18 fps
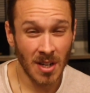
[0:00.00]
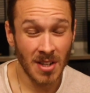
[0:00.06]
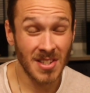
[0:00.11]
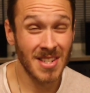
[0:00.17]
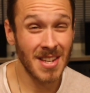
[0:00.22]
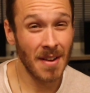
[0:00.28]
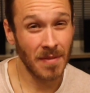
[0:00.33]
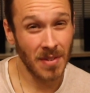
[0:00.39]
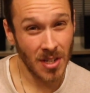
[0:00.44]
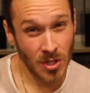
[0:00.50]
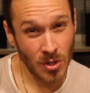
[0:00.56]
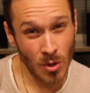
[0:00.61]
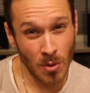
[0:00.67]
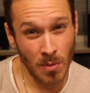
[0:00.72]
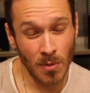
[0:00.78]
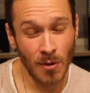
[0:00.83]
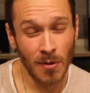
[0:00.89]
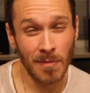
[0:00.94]
uh,
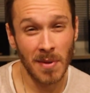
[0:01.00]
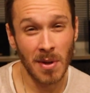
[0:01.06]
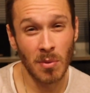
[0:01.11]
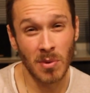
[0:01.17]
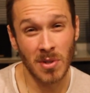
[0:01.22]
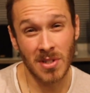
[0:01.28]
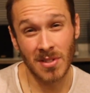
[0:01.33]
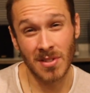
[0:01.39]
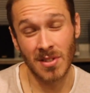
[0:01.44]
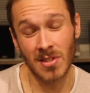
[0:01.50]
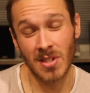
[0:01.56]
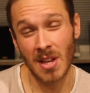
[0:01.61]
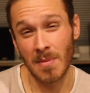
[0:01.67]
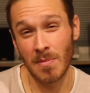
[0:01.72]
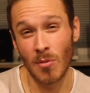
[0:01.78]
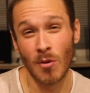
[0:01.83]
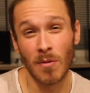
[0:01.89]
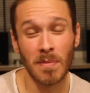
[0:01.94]
72 movement, which is the
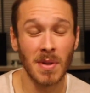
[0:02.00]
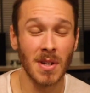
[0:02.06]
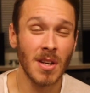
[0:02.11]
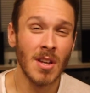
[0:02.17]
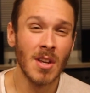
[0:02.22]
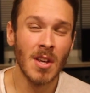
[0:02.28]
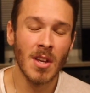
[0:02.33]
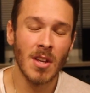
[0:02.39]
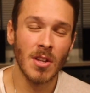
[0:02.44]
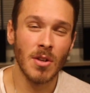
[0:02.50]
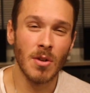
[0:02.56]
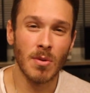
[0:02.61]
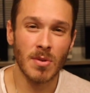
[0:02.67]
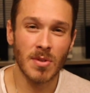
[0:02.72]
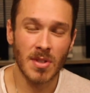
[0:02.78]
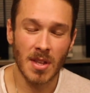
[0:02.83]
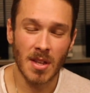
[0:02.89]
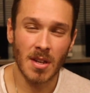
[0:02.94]
same movement
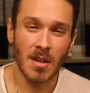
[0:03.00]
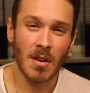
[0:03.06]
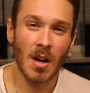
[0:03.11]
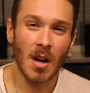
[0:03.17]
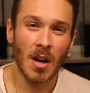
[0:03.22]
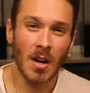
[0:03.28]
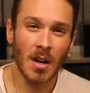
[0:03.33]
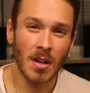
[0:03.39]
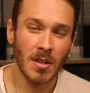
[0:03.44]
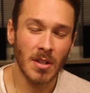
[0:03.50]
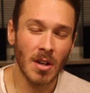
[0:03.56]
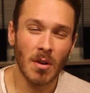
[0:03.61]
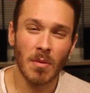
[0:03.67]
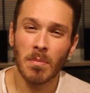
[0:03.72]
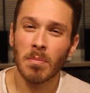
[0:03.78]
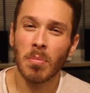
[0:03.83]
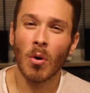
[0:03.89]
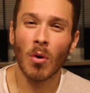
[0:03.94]
used in uh, you
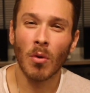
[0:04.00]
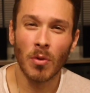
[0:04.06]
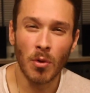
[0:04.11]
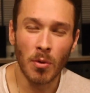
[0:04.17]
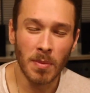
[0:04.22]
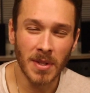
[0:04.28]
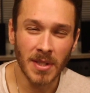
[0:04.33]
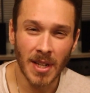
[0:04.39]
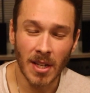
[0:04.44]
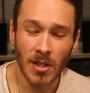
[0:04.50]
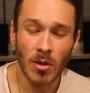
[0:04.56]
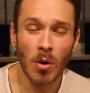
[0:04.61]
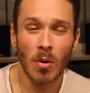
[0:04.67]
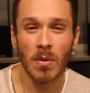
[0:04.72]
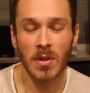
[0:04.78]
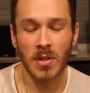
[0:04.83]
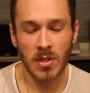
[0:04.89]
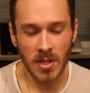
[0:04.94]
know Paul Newman
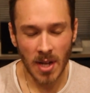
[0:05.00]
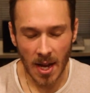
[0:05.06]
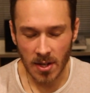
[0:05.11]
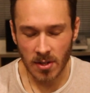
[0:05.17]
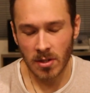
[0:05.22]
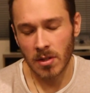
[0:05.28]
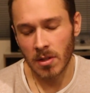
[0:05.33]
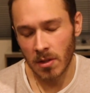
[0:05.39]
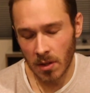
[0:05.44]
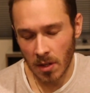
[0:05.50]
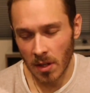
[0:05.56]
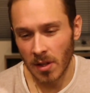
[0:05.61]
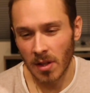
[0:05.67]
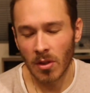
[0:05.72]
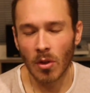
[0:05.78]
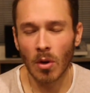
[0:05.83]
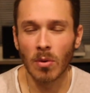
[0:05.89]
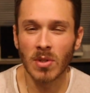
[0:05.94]
Daytonas, yes,
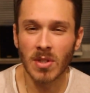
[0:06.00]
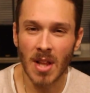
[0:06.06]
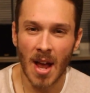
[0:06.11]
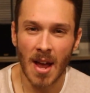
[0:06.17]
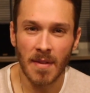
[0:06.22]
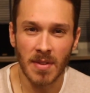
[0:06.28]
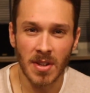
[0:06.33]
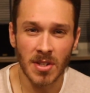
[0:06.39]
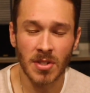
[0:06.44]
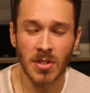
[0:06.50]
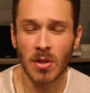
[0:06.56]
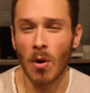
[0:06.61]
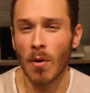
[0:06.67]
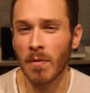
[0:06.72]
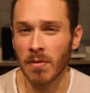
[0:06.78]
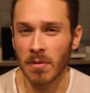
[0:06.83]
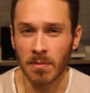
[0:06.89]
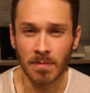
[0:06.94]
the, those navies
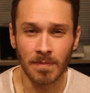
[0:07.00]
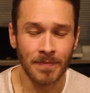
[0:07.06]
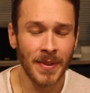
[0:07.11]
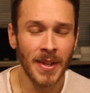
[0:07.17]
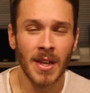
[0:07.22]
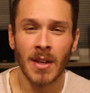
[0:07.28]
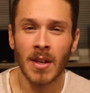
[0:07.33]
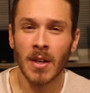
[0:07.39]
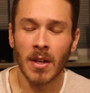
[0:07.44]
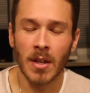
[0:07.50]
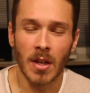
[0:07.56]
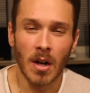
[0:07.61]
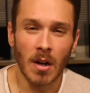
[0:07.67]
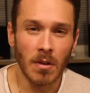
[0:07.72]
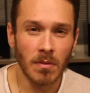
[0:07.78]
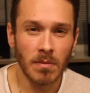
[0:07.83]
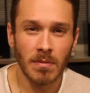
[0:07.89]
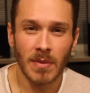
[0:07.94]
go from you
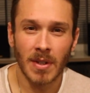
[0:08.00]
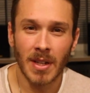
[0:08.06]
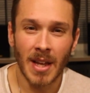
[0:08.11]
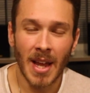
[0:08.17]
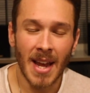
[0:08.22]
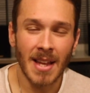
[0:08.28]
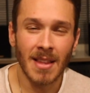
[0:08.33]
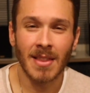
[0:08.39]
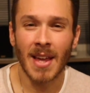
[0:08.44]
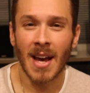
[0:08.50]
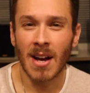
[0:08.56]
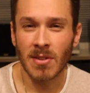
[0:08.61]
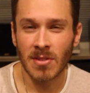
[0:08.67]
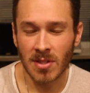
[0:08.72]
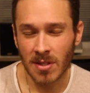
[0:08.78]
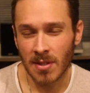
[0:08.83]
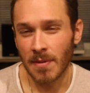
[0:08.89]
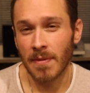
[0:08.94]
know eight
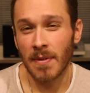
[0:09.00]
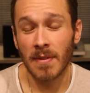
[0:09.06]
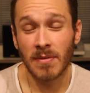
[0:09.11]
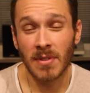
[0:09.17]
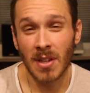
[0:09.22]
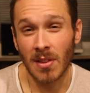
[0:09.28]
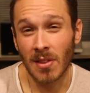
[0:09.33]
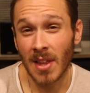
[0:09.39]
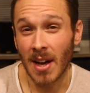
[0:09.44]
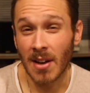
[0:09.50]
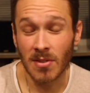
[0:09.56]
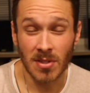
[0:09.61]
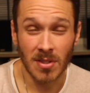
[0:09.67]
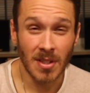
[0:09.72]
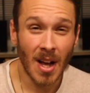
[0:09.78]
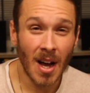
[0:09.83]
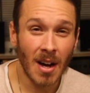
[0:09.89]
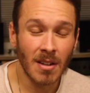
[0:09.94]
thousand to fifteen
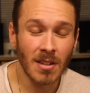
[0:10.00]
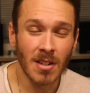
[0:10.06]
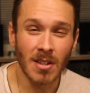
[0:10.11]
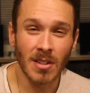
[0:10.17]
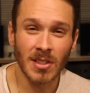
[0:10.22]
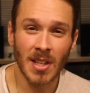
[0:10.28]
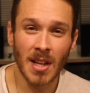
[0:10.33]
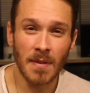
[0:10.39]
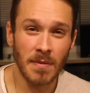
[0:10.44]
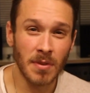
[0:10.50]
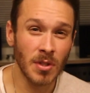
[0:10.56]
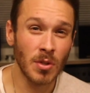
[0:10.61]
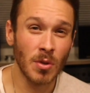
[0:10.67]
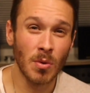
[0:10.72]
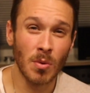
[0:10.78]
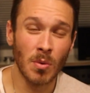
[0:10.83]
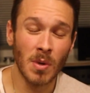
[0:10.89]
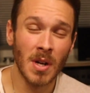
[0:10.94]
thousand dollars, and if you
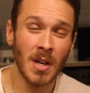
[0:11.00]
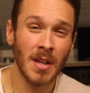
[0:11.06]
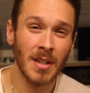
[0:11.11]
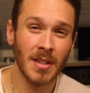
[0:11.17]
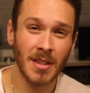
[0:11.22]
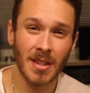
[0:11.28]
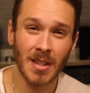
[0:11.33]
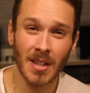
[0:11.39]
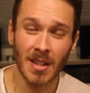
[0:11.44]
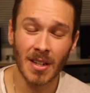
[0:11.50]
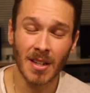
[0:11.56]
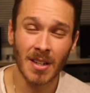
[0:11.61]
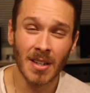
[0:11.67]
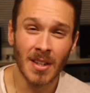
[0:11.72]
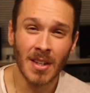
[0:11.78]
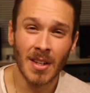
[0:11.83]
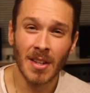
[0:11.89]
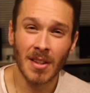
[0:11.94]
do
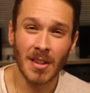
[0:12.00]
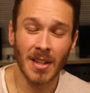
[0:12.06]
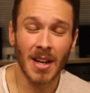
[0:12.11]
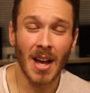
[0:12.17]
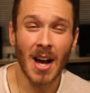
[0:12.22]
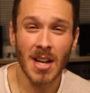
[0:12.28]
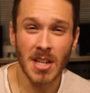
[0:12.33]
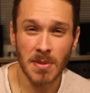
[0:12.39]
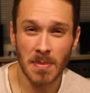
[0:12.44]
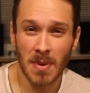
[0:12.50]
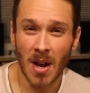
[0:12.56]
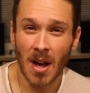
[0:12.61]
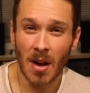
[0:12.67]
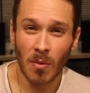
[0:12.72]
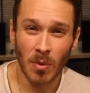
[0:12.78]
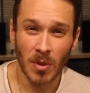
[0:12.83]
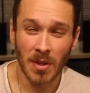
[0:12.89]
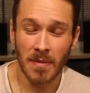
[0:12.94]
the the
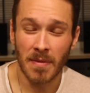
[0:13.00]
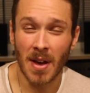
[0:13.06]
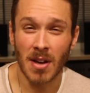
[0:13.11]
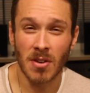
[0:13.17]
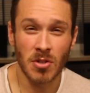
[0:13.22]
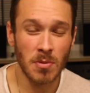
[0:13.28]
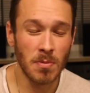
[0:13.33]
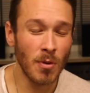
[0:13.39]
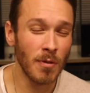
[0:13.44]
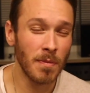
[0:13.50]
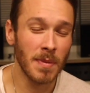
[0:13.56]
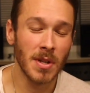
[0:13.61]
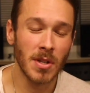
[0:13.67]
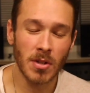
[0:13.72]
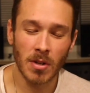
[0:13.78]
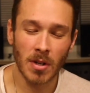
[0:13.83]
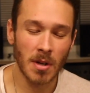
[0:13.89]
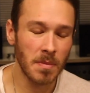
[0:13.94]
cosmonaut with the Valjoux
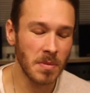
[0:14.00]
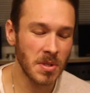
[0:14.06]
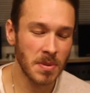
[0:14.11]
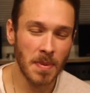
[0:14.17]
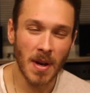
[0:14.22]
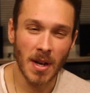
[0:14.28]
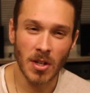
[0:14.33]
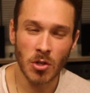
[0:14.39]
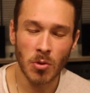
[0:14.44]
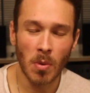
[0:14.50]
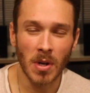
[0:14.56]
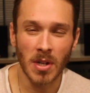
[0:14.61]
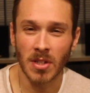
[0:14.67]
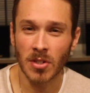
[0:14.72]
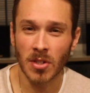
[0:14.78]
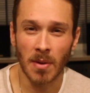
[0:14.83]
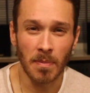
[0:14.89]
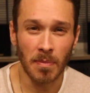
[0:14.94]
movement, you're going to be spending
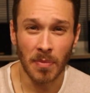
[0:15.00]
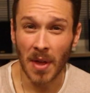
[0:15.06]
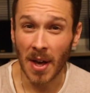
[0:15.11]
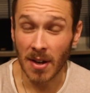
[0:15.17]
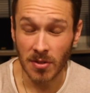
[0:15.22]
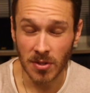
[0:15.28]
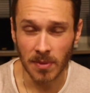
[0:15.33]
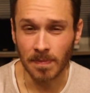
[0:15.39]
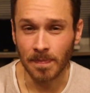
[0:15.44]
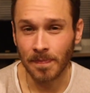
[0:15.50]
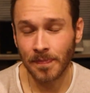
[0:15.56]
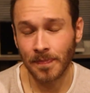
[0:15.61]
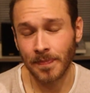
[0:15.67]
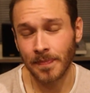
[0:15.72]
twenty something thousand.